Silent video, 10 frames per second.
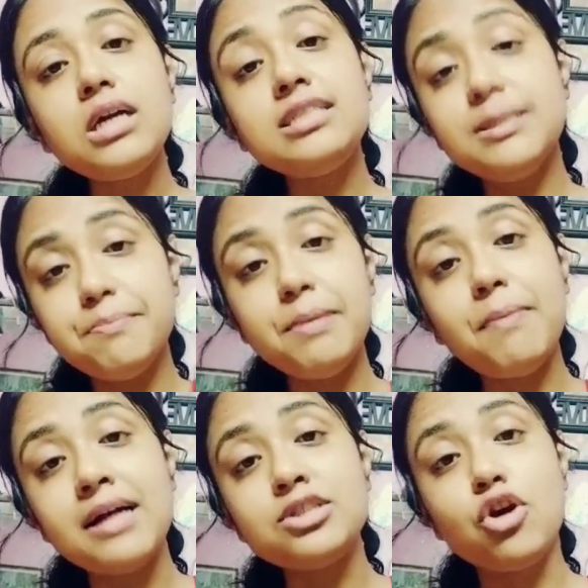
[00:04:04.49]
simple
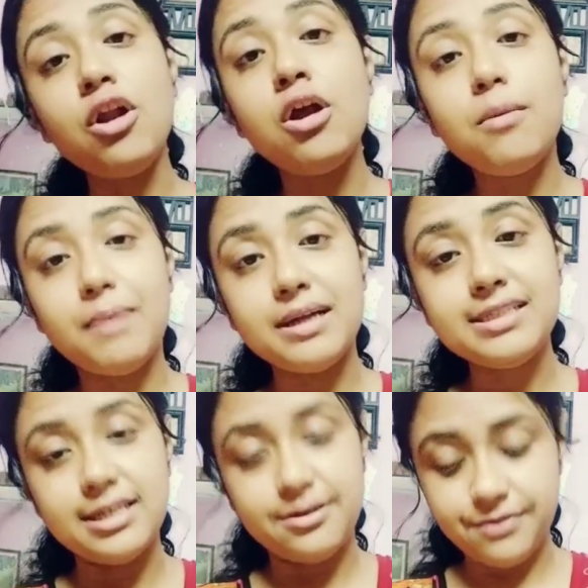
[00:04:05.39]
past or
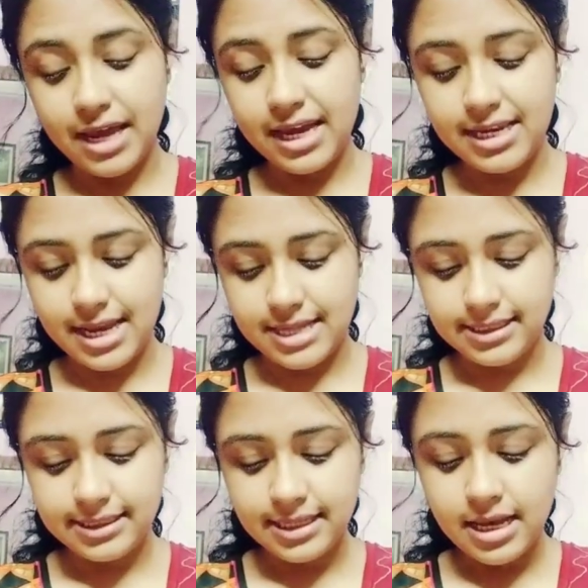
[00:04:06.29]
past indefinite tense.